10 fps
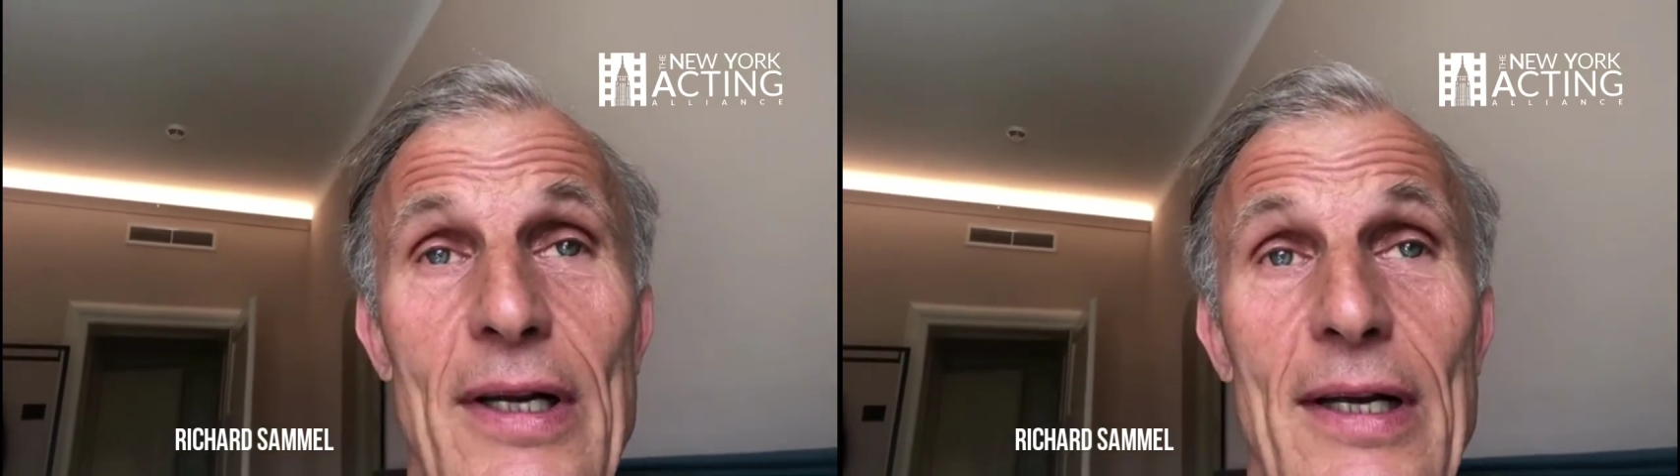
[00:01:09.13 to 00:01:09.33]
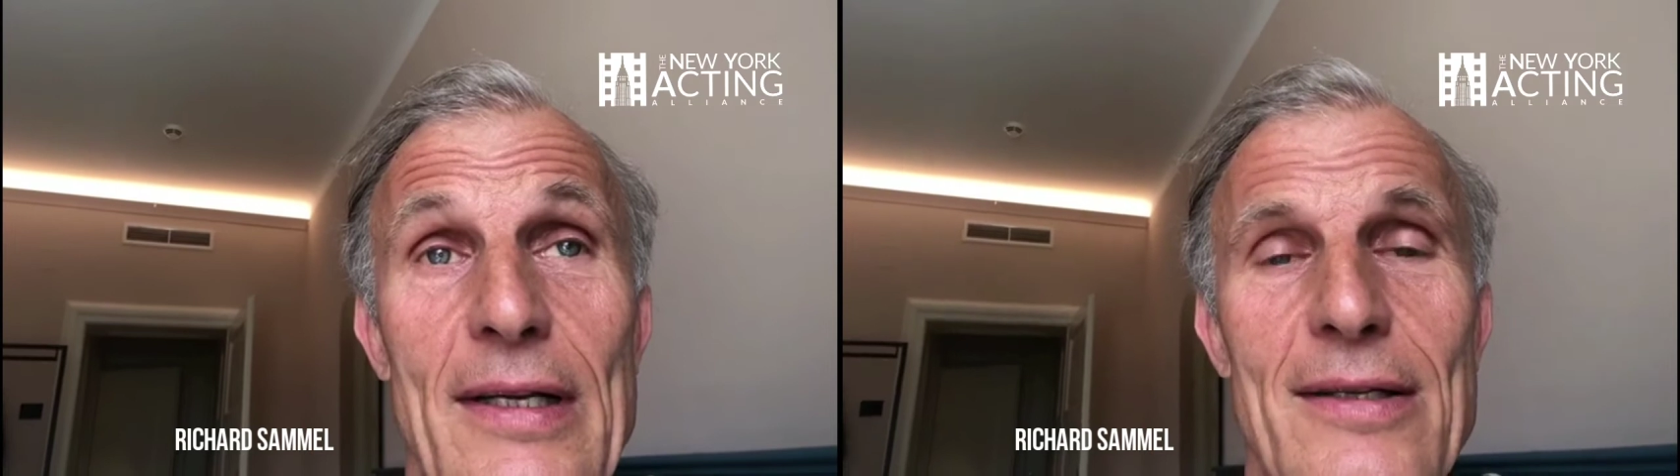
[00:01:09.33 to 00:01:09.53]

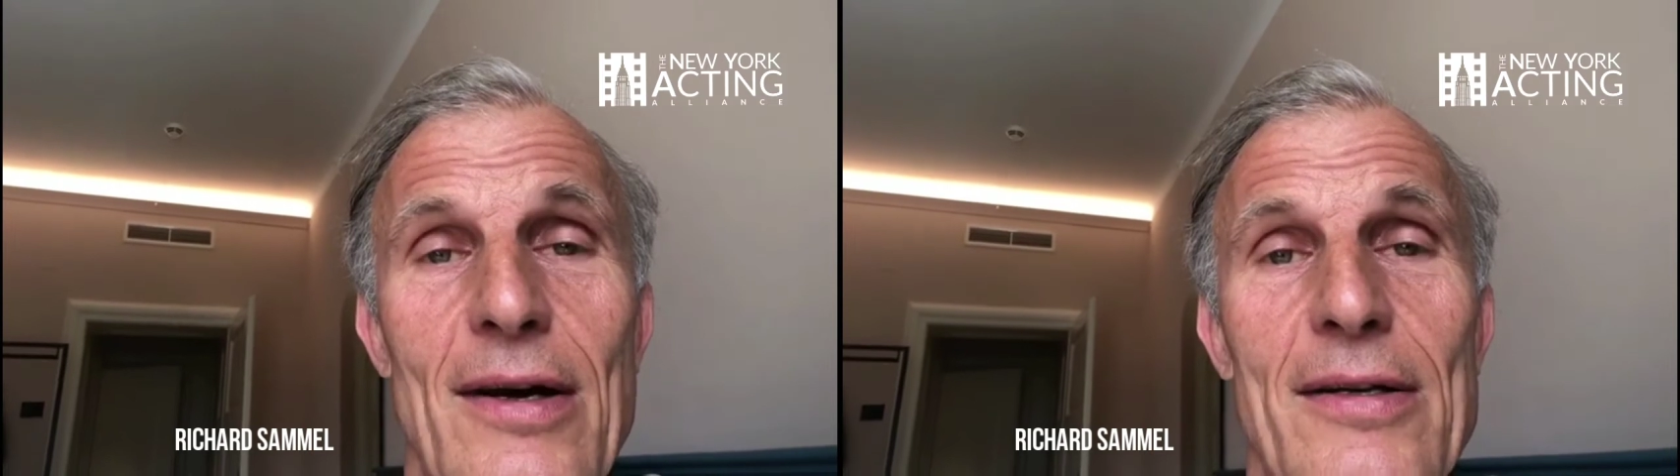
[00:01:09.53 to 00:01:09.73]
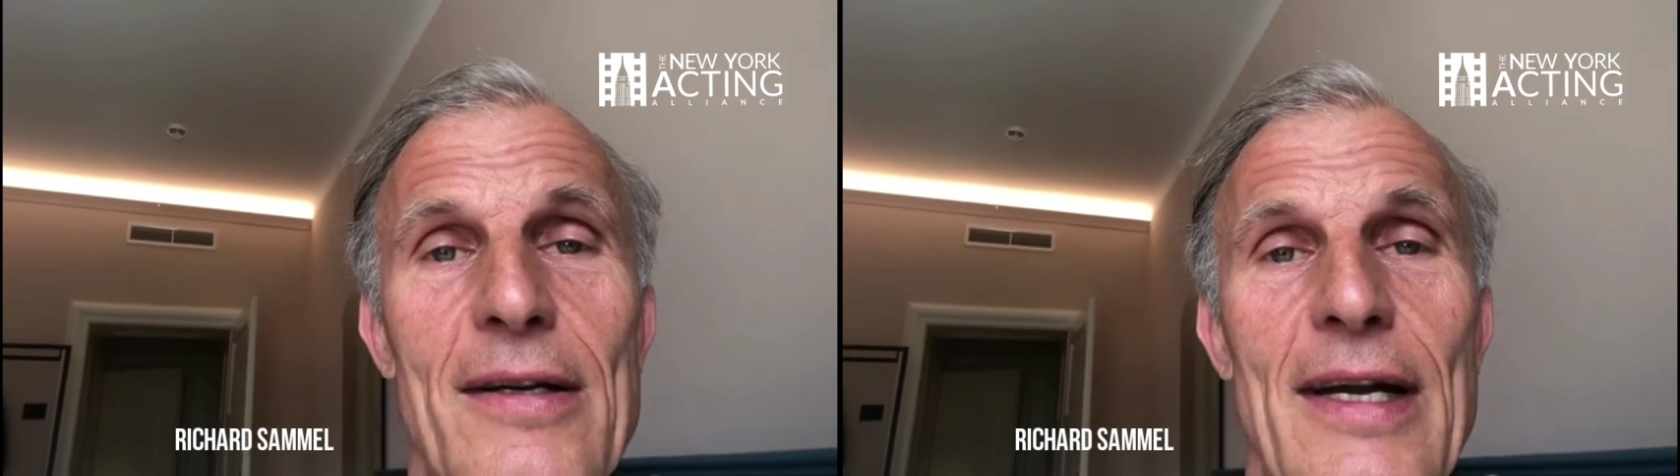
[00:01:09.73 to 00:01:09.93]
is
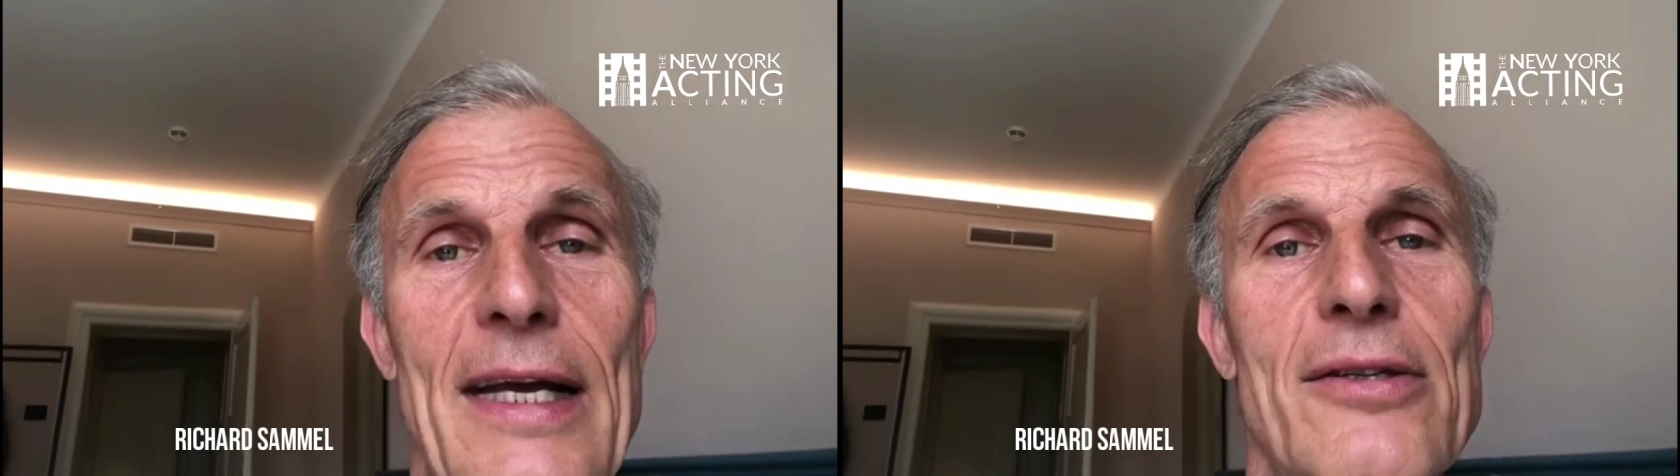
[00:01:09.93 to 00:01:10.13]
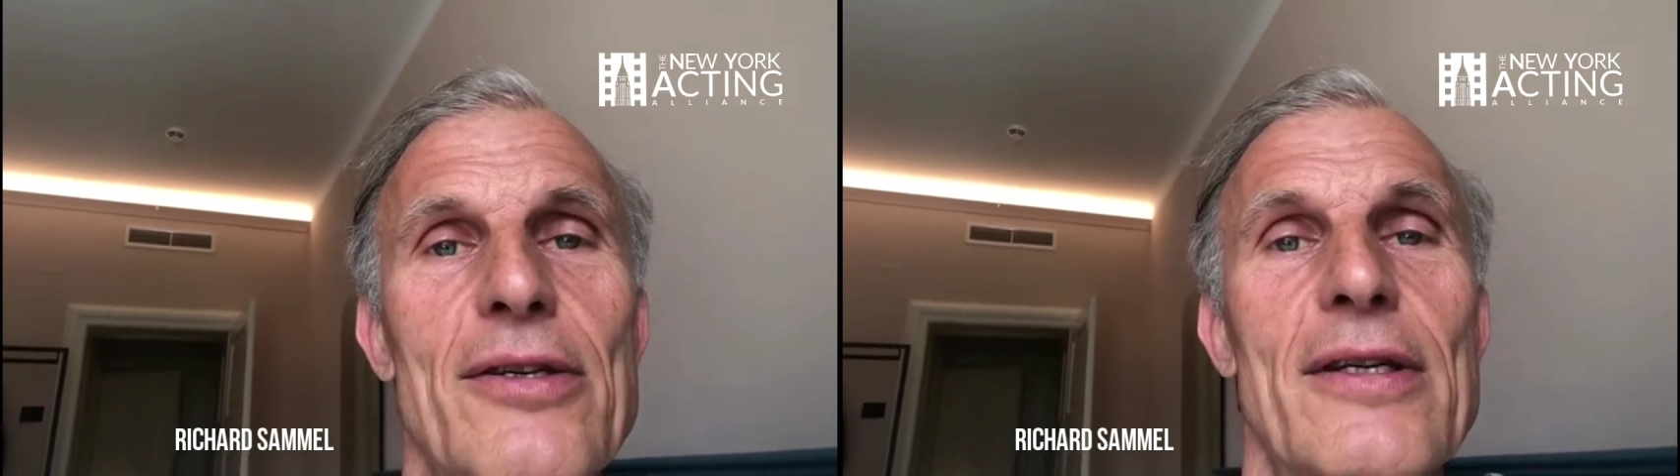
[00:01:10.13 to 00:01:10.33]
not an
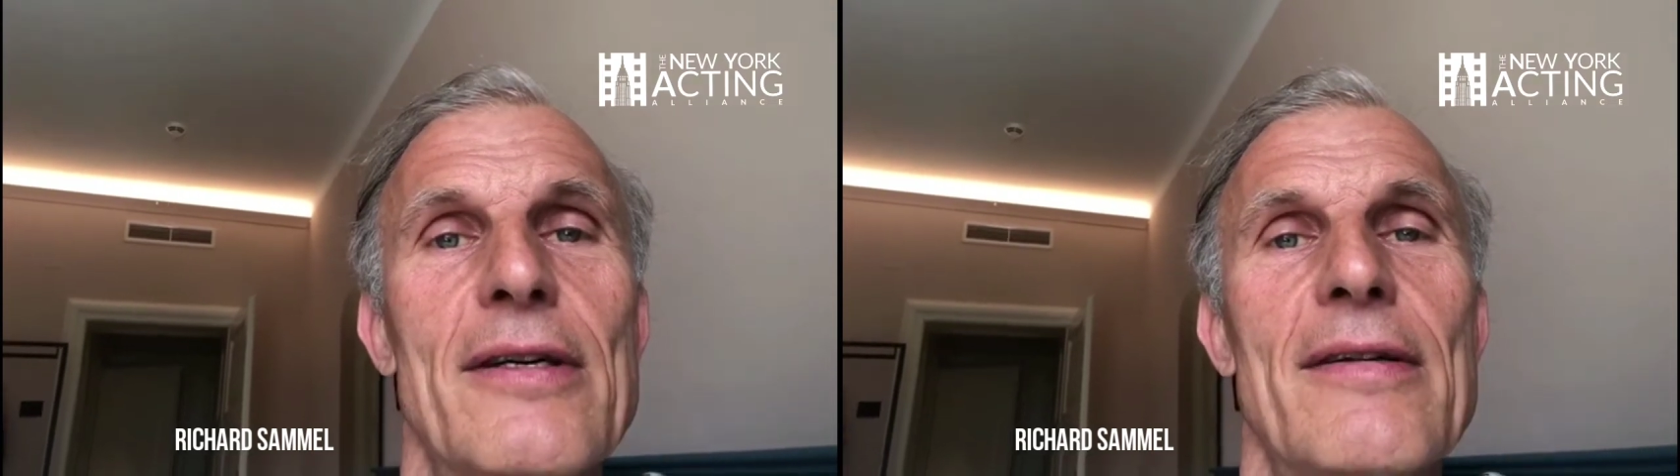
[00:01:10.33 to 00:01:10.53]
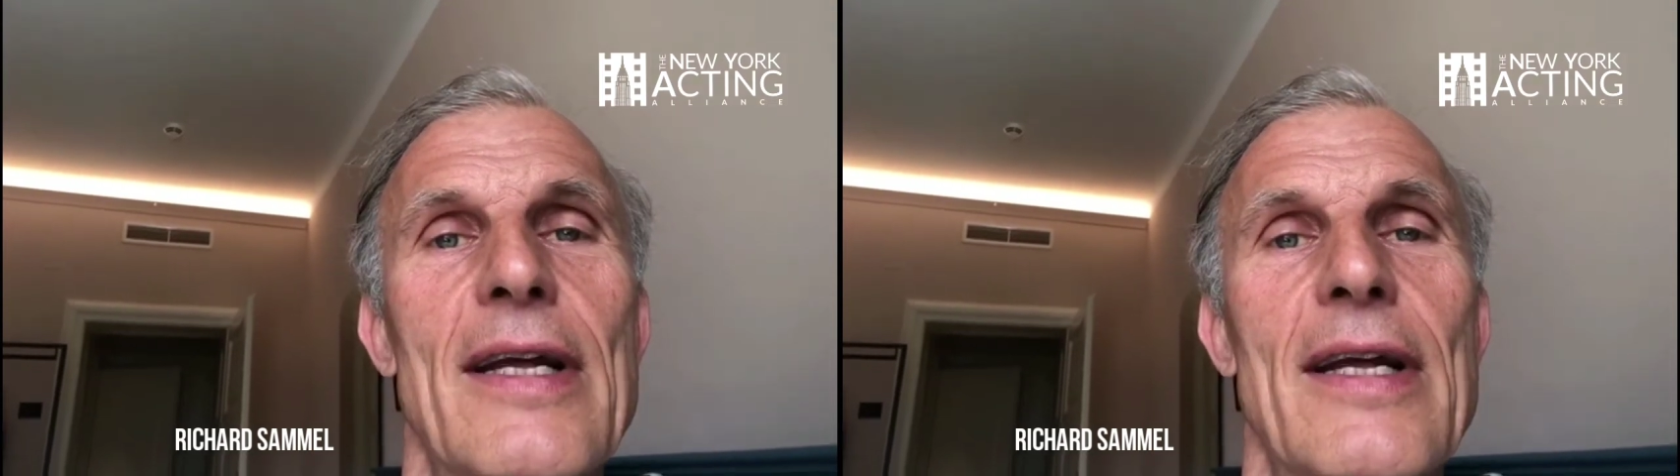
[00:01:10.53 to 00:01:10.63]
actor.